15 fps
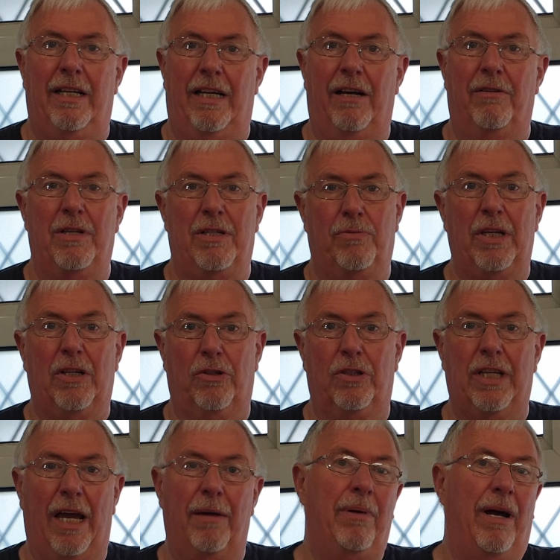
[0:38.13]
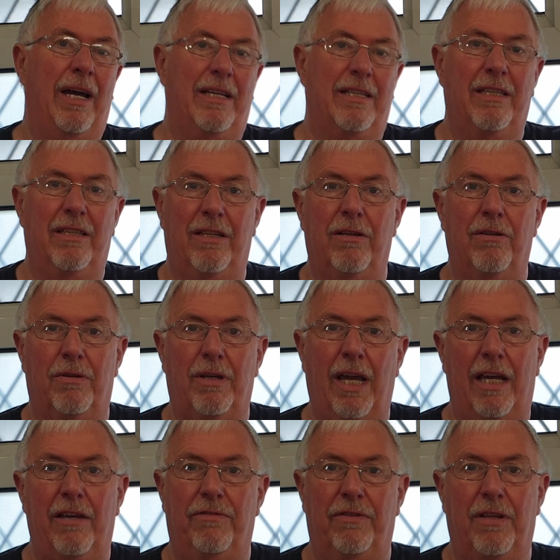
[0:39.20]
I wish we could get bikes in the
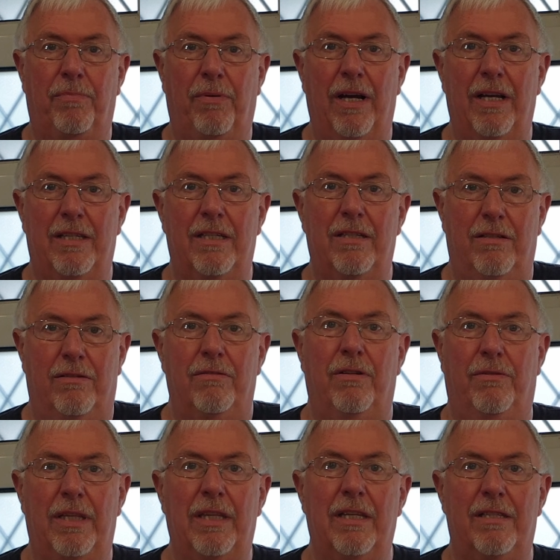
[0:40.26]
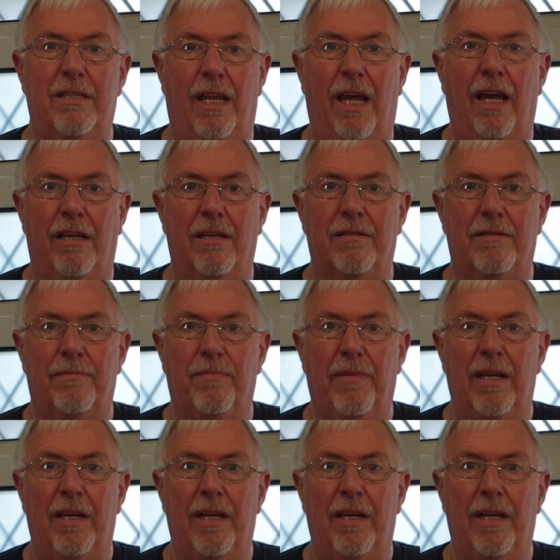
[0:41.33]
UK for the prices you do in the States.